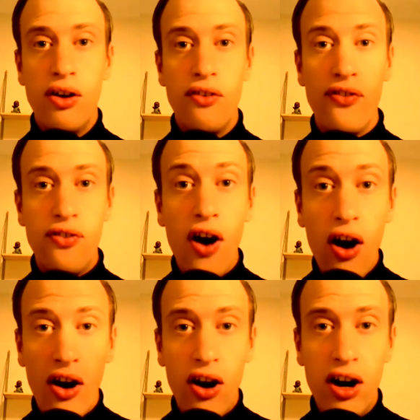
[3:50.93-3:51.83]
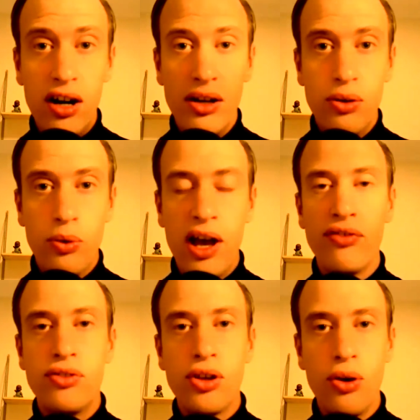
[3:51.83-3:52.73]
far, we
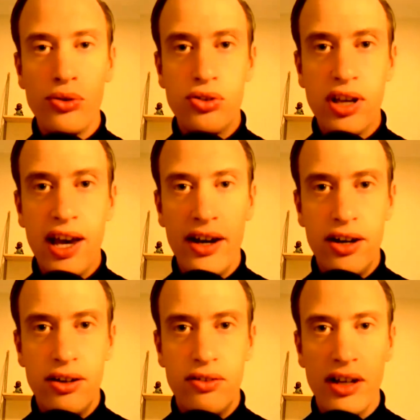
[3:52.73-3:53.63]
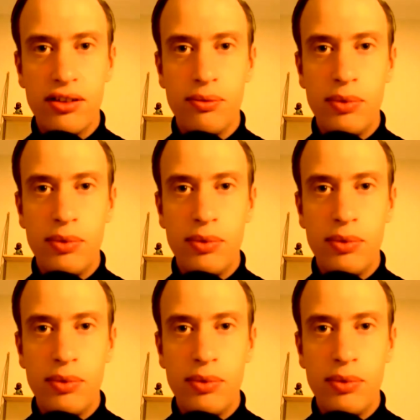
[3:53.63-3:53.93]
have to go together, right?